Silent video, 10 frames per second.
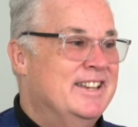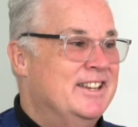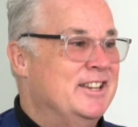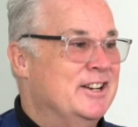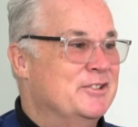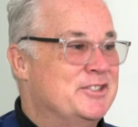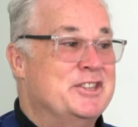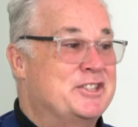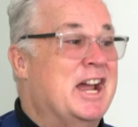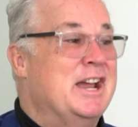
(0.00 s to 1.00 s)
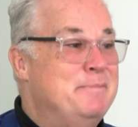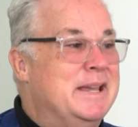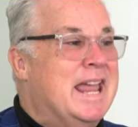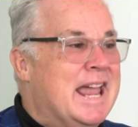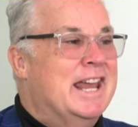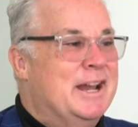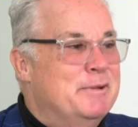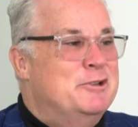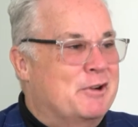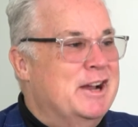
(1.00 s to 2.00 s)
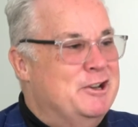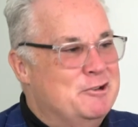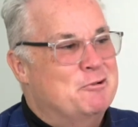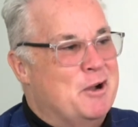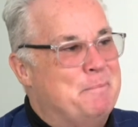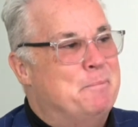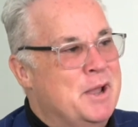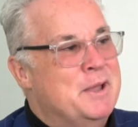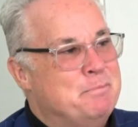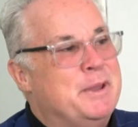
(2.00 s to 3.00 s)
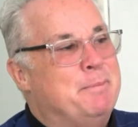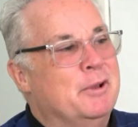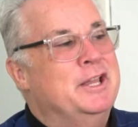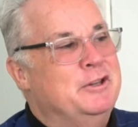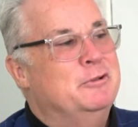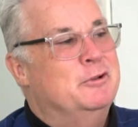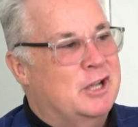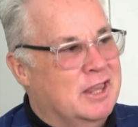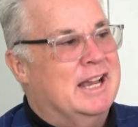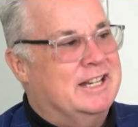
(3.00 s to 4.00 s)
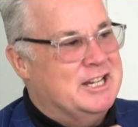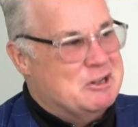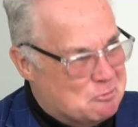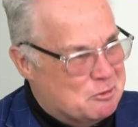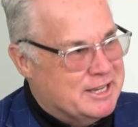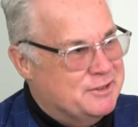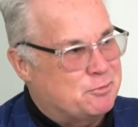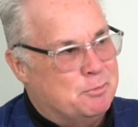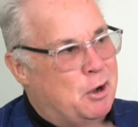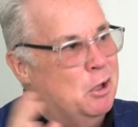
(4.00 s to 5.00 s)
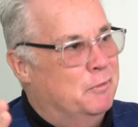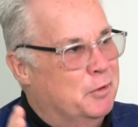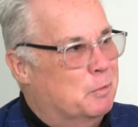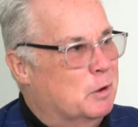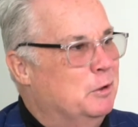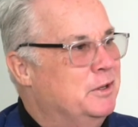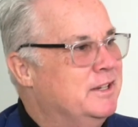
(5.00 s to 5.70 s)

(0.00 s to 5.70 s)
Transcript: you know, since so, time began, I've been trying to draw people into collecting coins from all over the world.